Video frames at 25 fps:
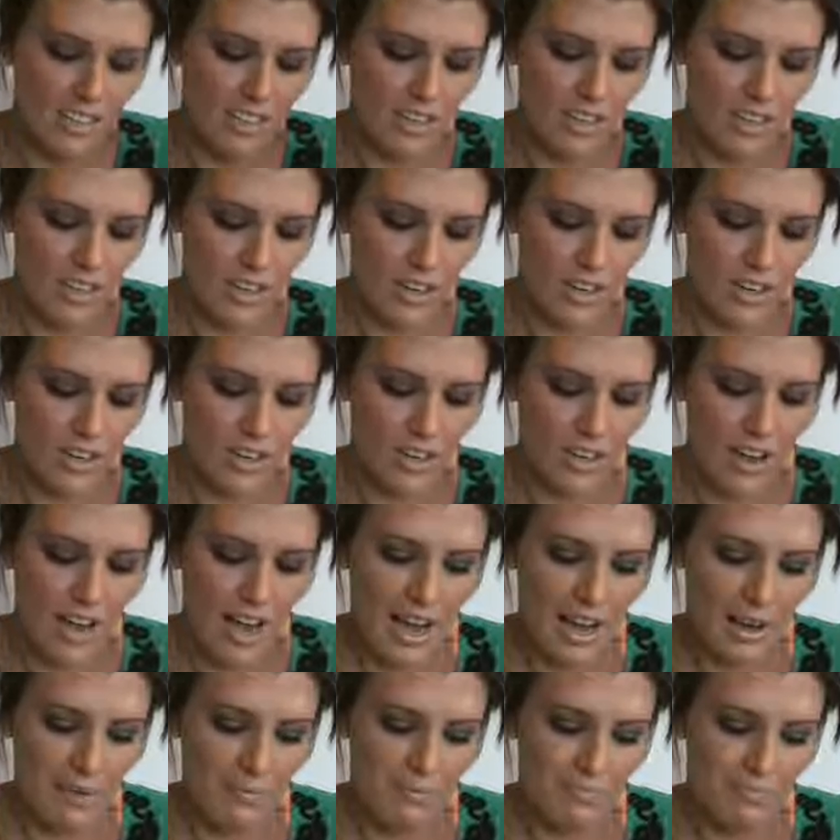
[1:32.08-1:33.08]
So
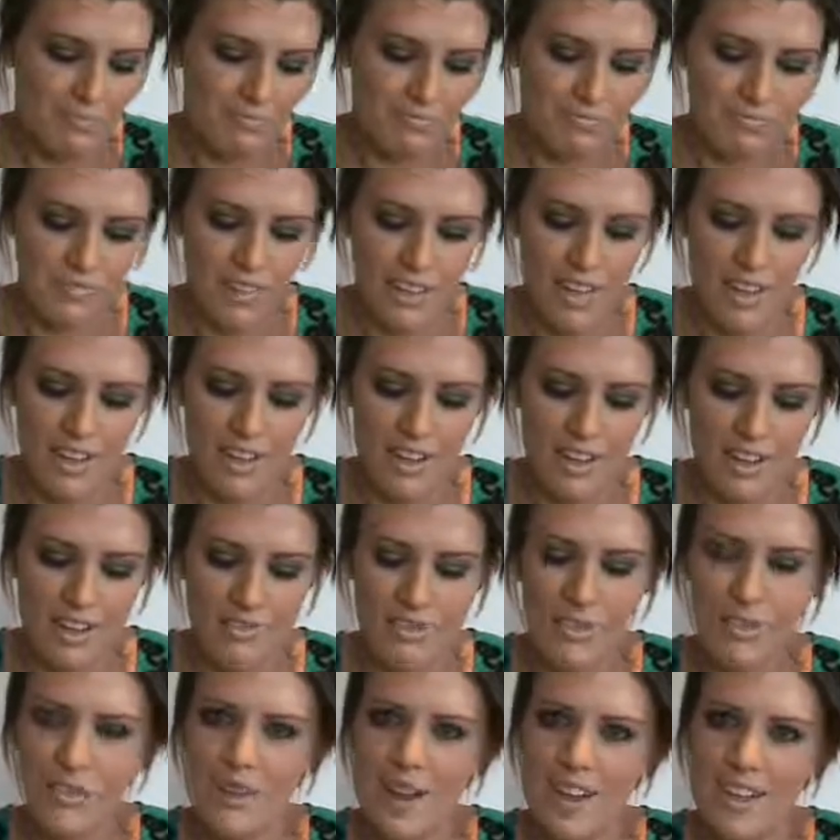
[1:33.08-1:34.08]
um, I'll
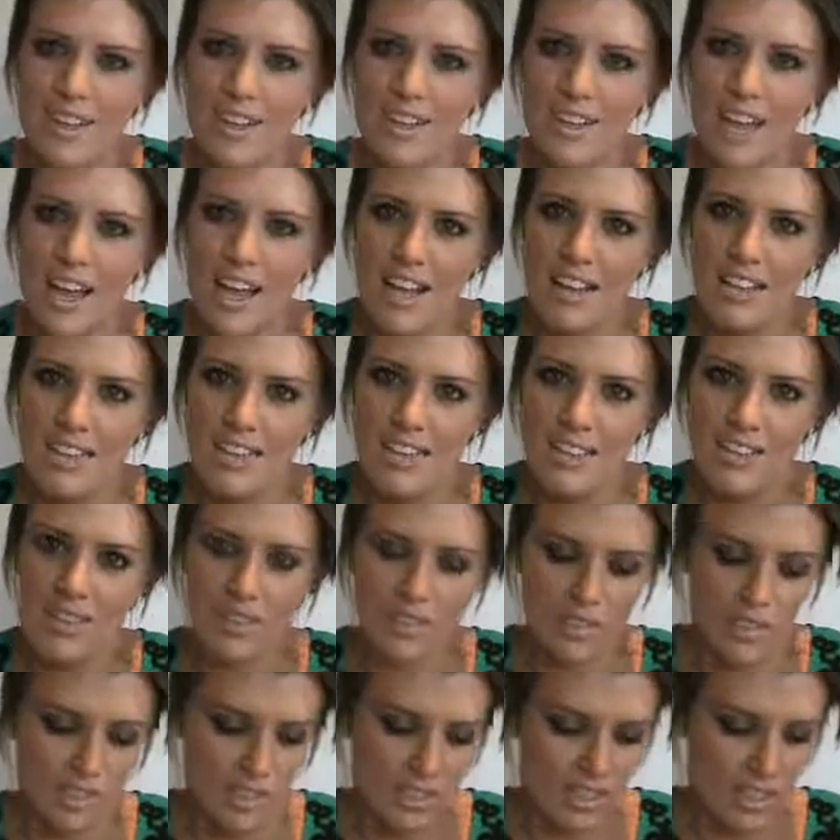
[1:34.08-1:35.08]
have to wait
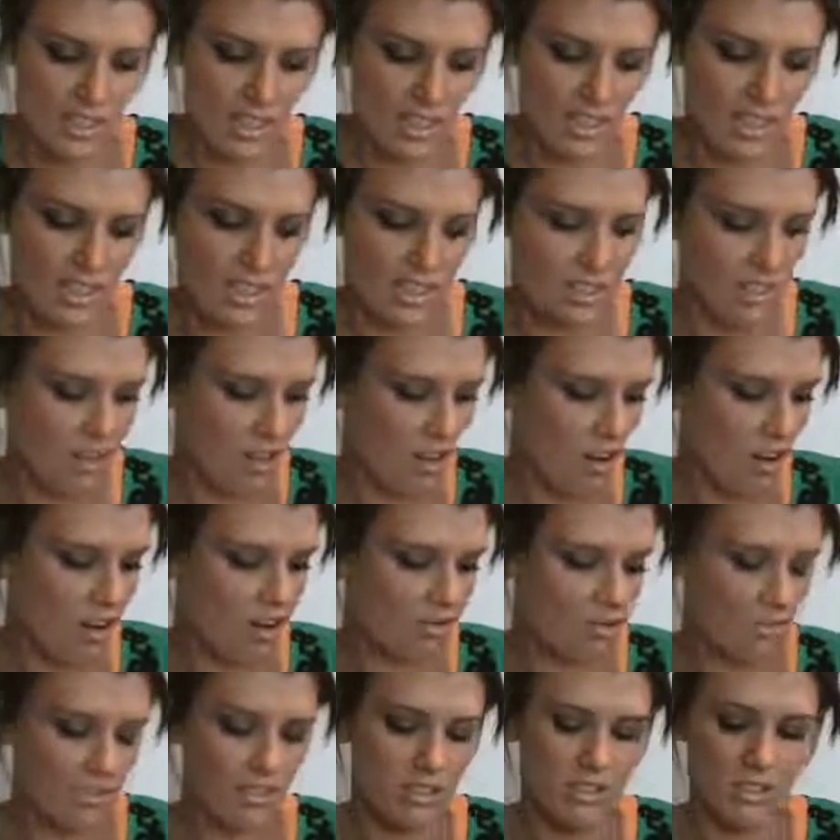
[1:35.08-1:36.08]
until it gets
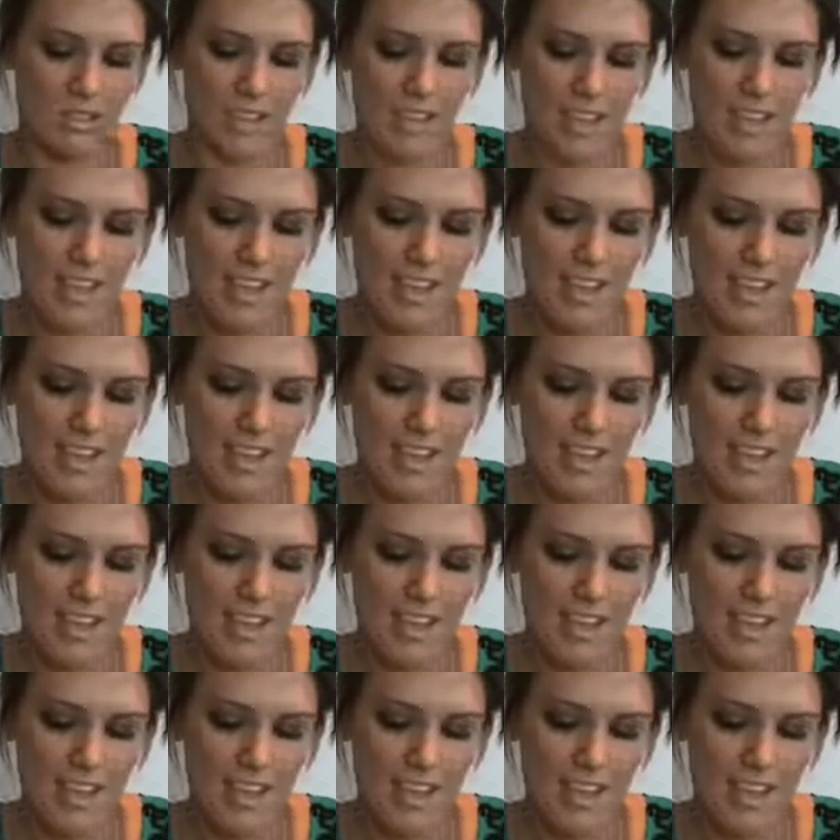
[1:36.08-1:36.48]
hot.